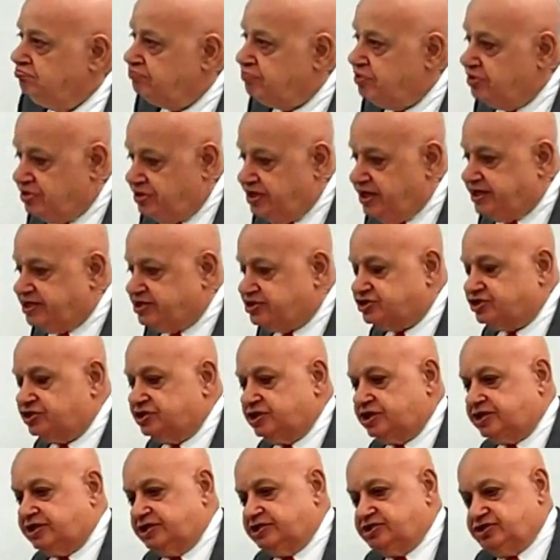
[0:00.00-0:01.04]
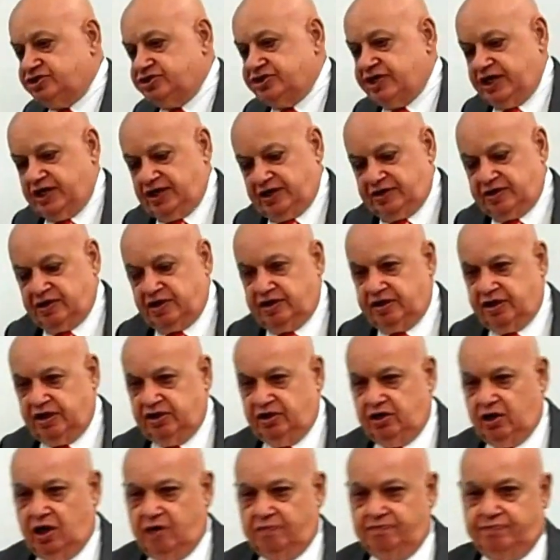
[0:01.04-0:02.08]
prediction conjecture the
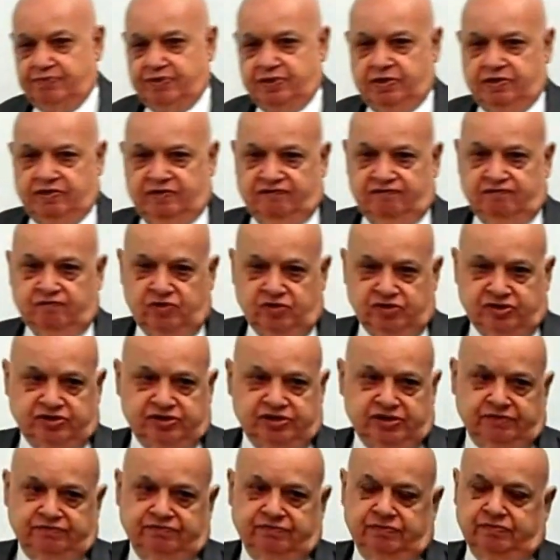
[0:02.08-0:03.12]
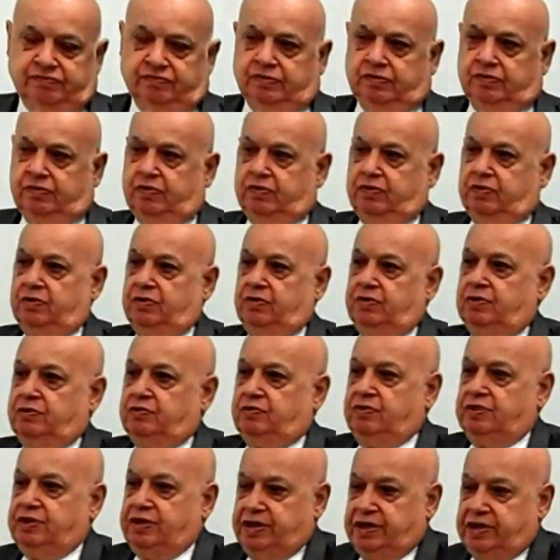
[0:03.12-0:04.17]
number of Muslims
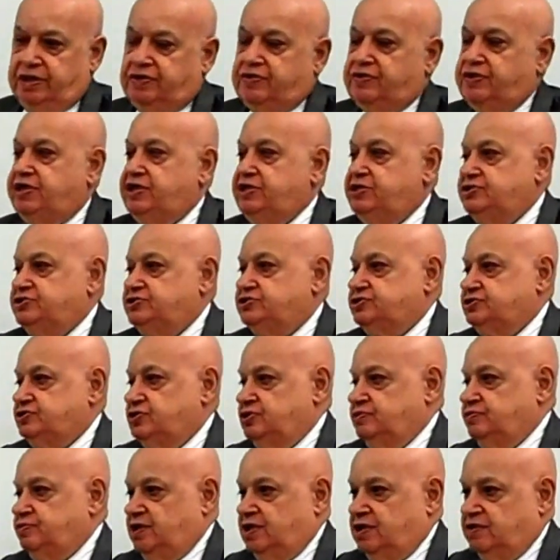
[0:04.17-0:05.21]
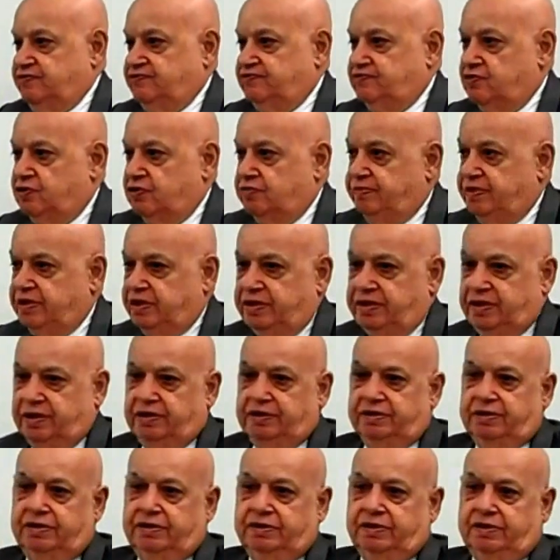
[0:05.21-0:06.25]
would increase to about 4 billion.
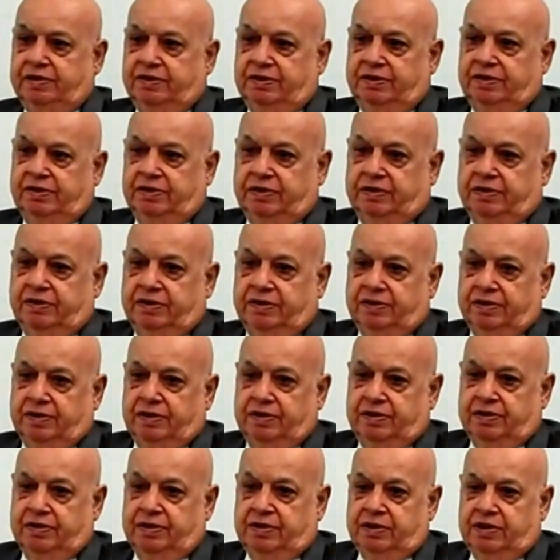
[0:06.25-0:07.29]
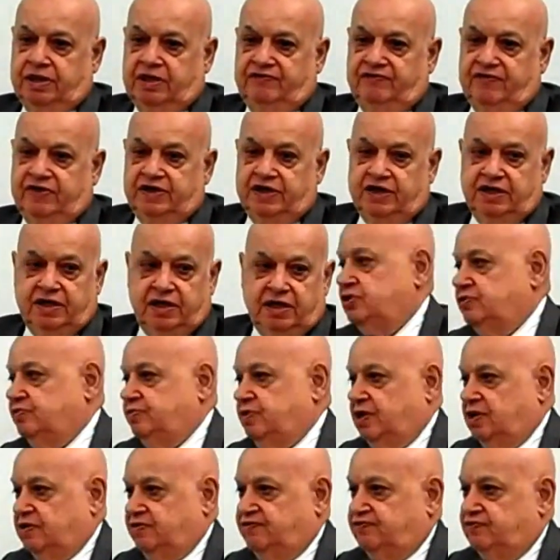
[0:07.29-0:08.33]
Even in
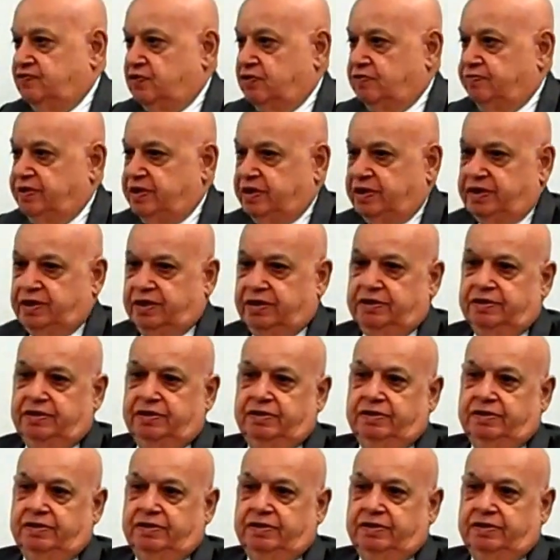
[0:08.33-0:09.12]
about 4 billion.